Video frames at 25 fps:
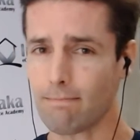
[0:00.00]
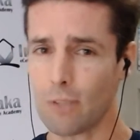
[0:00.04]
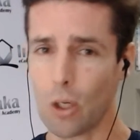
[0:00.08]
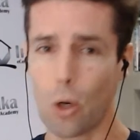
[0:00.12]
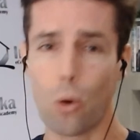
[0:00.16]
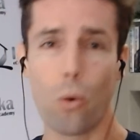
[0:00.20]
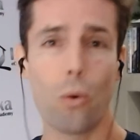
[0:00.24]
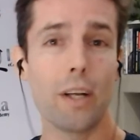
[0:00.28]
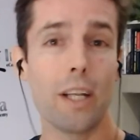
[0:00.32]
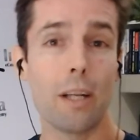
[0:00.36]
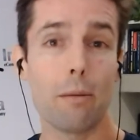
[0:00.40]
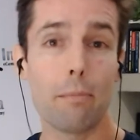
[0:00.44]

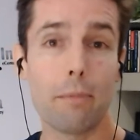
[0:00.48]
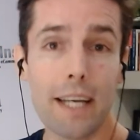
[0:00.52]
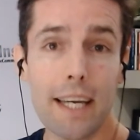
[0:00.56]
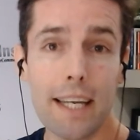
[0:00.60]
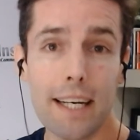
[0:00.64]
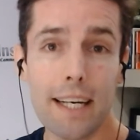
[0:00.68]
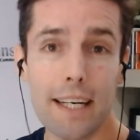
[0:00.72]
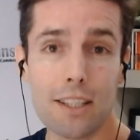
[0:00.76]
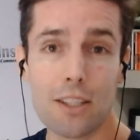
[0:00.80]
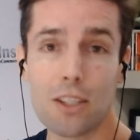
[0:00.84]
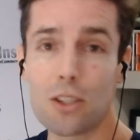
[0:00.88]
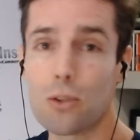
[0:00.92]
or in the
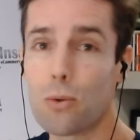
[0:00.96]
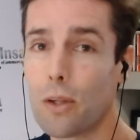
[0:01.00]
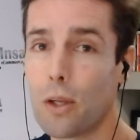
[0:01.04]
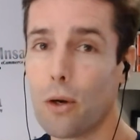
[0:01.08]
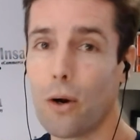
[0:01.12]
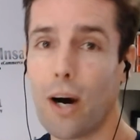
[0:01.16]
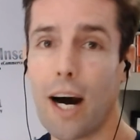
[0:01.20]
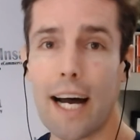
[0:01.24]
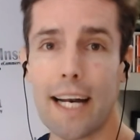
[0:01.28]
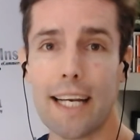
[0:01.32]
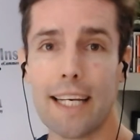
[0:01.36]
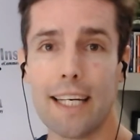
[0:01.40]
beginning, just with
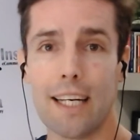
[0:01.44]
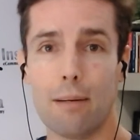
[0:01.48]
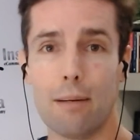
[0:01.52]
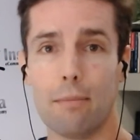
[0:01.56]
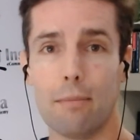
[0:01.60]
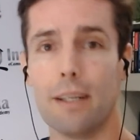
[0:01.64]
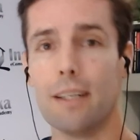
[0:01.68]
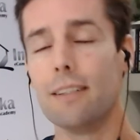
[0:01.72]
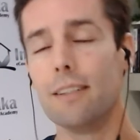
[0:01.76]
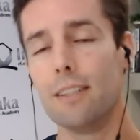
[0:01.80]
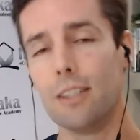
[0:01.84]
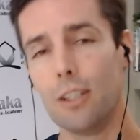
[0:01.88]
your ID
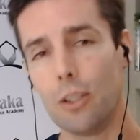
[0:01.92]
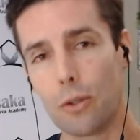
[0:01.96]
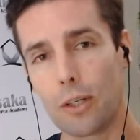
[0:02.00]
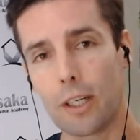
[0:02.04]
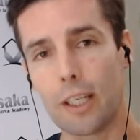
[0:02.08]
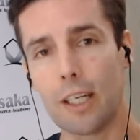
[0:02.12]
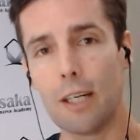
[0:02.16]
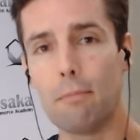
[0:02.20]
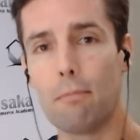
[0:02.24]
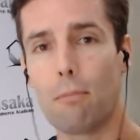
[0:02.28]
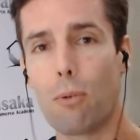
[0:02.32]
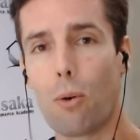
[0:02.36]
number, you
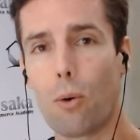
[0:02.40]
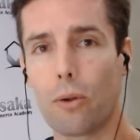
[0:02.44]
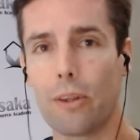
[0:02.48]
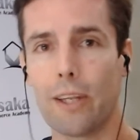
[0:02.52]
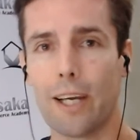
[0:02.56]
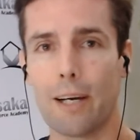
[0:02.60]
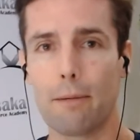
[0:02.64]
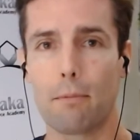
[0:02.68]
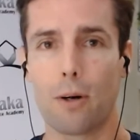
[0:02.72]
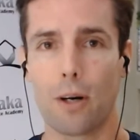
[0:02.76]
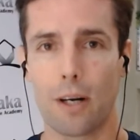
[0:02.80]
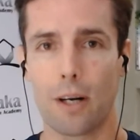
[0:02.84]
can import
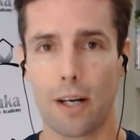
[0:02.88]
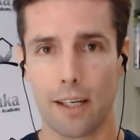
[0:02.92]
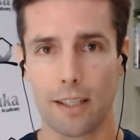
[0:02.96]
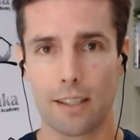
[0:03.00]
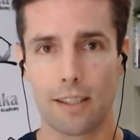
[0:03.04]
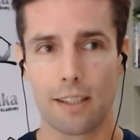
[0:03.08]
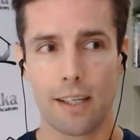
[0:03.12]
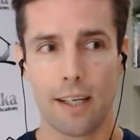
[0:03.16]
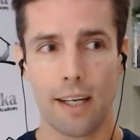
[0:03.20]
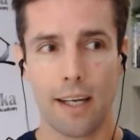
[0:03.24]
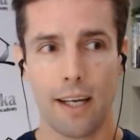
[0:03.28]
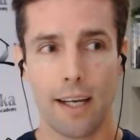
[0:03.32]
that product.
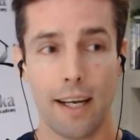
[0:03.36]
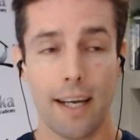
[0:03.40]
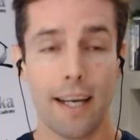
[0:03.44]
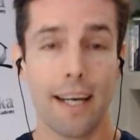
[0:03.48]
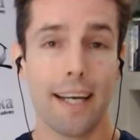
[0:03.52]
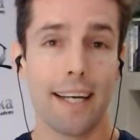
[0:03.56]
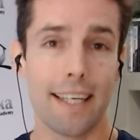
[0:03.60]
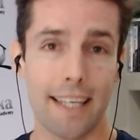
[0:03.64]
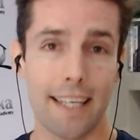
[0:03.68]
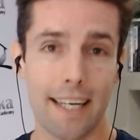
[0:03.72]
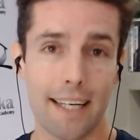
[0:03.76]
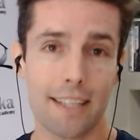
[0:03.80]

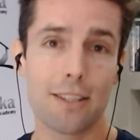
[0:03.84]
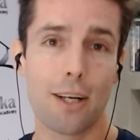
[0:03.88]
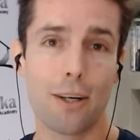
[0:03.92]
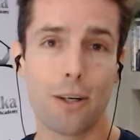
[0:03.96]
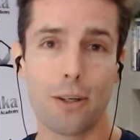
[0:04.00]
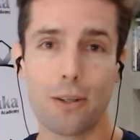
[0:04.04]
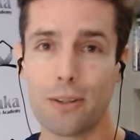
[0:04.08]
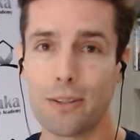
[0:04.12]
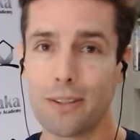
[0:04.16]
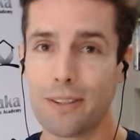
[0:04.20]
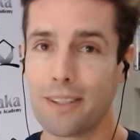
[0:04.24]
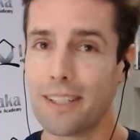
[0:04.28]
Here's a
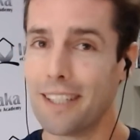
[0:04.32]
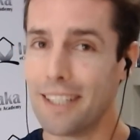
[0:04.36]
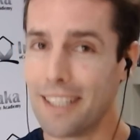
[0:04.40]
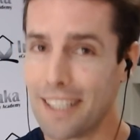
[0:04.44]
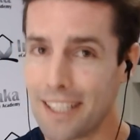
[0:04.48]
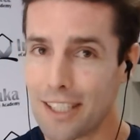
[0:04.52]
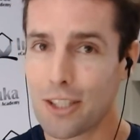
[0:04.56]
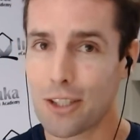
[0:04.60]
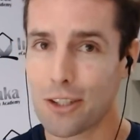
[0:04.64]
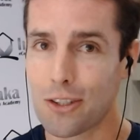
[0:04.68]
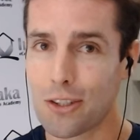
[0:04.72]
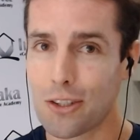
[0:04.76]
little
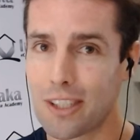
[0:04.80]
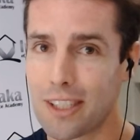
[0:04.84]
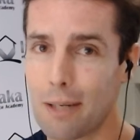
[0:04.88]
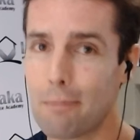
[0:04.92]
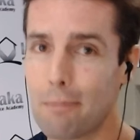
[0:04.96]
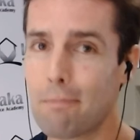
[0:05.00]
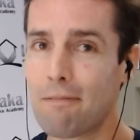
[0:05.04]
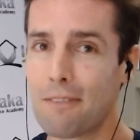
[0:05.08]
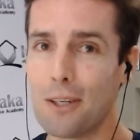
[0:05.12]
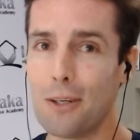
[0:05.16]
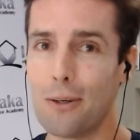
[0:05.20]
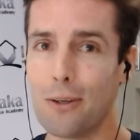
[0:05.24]
ninja
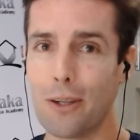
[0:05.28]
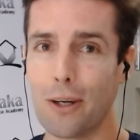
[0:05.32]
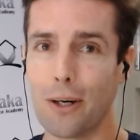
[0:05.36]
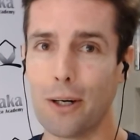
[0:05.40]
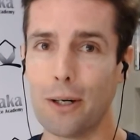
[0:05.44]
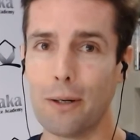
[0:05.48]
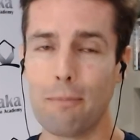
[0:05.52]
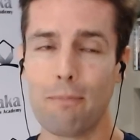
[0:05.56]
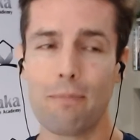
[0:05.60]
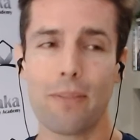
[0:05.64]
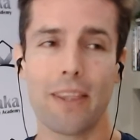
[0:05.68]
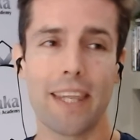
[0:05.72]
tip for you
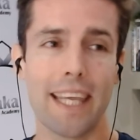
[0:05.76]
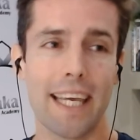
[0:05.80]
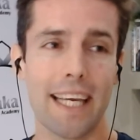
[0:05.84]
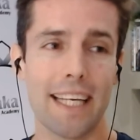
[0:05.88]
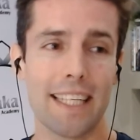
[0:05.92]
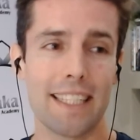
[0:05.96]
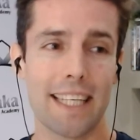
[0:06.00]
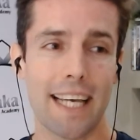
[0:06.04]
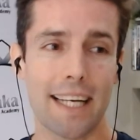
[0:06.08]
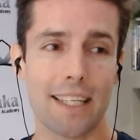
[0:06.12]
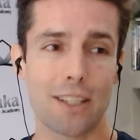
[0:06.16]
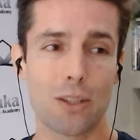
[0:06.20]
though,
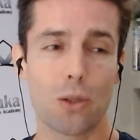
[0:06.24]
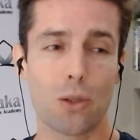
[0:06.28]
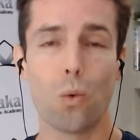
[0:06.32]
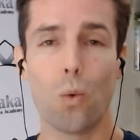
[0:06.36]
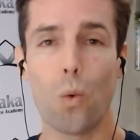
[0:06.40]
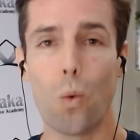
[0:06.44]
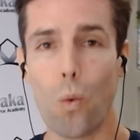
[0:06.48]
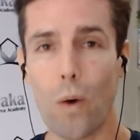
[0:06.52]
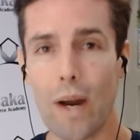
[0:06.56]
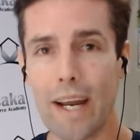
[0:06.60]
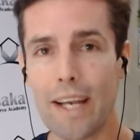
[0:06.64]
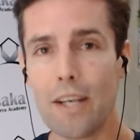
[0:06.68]
is that
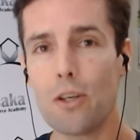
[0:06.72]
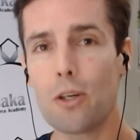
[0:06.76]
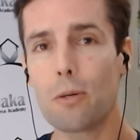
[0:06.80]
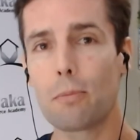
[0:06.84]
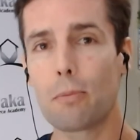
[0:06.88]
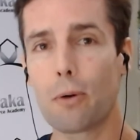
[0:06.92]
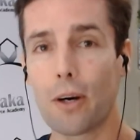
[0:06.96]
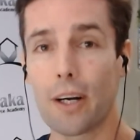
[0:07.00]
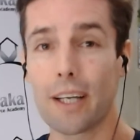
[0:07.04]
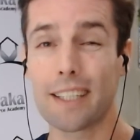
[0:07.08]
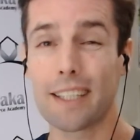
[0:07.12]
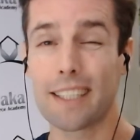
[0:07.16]
when your
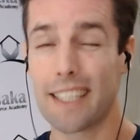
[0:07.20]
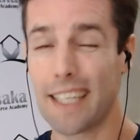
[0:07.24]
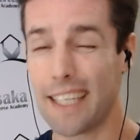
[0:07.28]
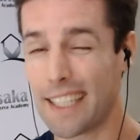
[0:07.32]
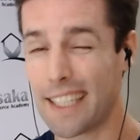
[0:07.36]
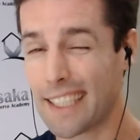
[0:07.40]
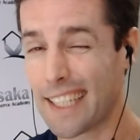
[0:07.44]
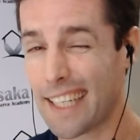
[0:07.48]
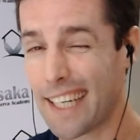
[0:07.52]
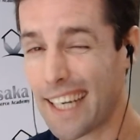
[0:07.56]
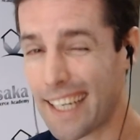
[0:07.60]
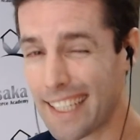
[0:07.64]
products
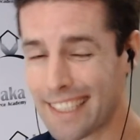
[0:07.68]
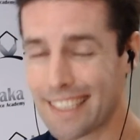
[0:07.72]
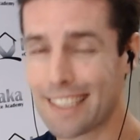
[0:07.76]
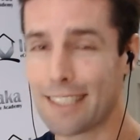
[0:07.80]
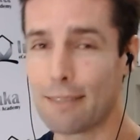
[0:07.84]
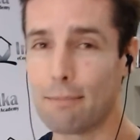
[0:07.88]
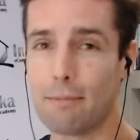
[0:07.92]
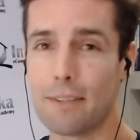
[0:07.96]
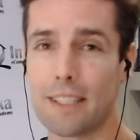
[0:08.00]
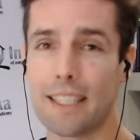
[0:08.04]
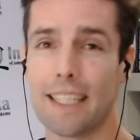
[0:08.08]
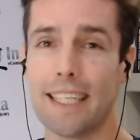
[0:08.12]
hit
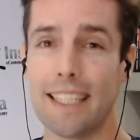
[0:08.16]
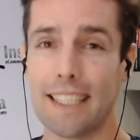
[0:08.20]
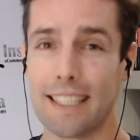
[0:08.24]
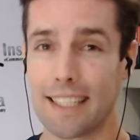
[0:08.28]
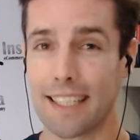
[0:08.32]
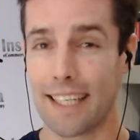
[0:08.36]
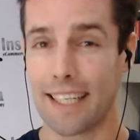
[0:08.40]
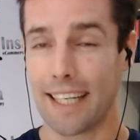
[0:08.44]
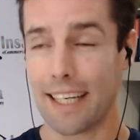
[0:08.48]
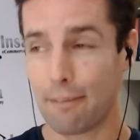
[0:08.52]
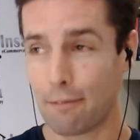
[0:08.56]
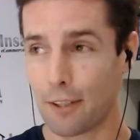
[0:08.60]
customs in
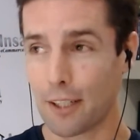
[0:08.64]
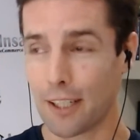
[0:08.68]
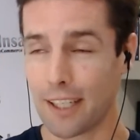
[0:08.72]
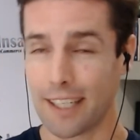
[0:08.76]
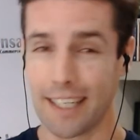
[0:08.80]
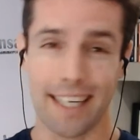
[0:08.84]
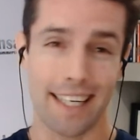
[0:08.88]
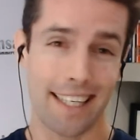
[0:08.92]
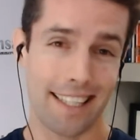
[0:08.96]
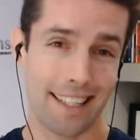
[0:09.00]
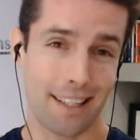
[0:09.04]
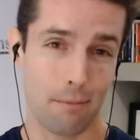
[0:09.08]
South
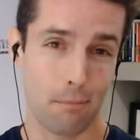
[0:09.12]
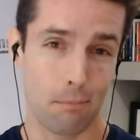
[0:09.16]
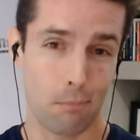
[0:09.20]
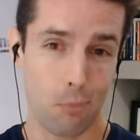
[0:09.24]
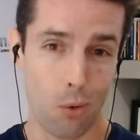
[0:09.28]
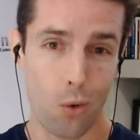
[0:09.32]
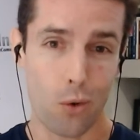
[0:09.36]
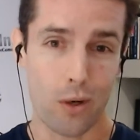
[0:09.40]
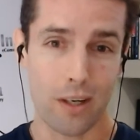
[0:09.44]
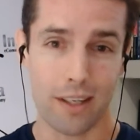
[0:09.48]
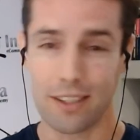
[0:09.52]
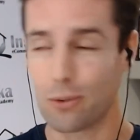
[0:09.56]
Africa at the
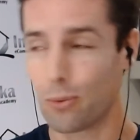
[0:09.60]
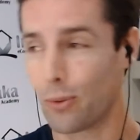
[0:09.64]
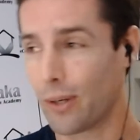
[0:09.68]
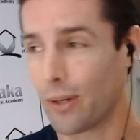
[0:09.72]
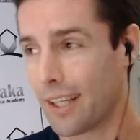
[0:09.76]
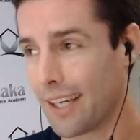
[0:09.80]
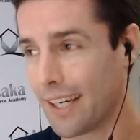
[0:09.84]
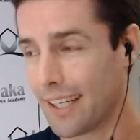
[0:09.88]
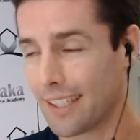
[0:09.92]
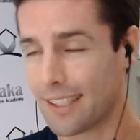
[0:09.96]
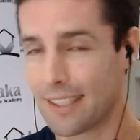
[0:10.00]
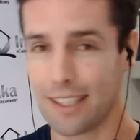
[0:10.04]
borders,
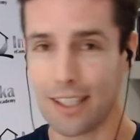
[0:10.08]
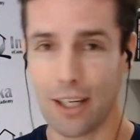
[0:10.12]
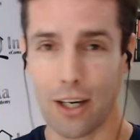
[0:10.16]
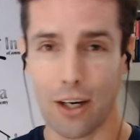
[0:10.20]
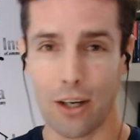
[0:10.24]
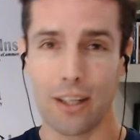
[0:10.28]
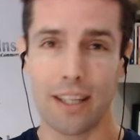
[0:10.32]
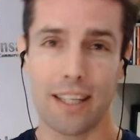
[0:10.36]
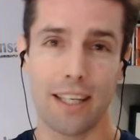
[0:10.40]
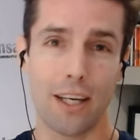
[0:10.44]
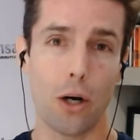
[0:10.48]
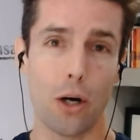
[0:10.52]
whether at
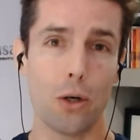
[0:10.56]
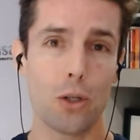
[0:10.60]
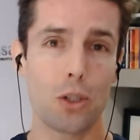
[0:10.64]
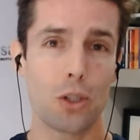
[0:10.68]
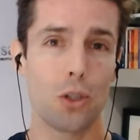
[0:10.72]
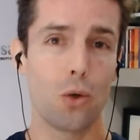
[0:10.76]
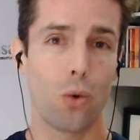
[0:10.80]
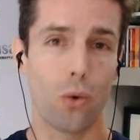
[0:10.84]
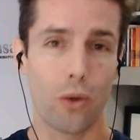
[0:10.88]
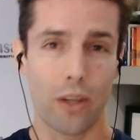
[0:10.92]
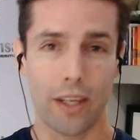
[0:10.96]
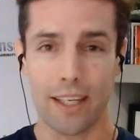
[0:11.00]
the
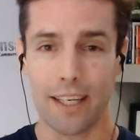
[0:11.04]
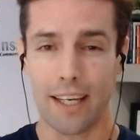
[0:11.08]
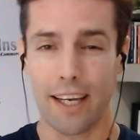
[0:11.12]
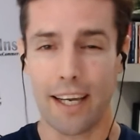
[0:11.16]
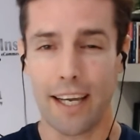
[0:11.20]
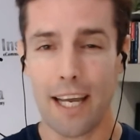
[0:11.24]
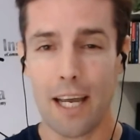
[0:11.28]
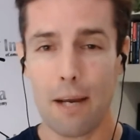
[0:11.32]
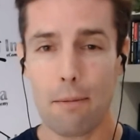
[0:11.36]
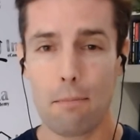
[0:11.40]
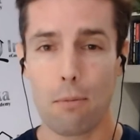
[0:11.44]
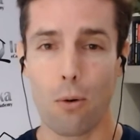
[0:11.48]
ocean or the
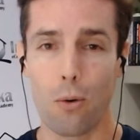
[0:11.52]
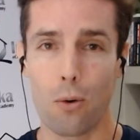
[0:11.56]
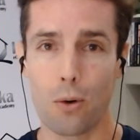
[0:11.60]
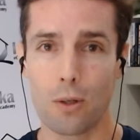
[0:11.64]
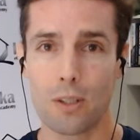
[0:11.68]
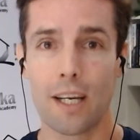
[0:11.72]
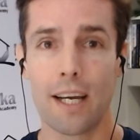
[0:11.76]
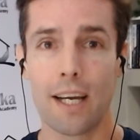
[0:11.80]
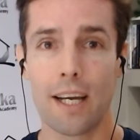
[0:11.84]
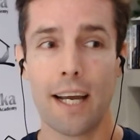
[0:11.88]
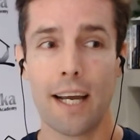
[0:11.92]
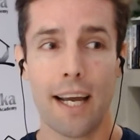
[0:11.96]
airport,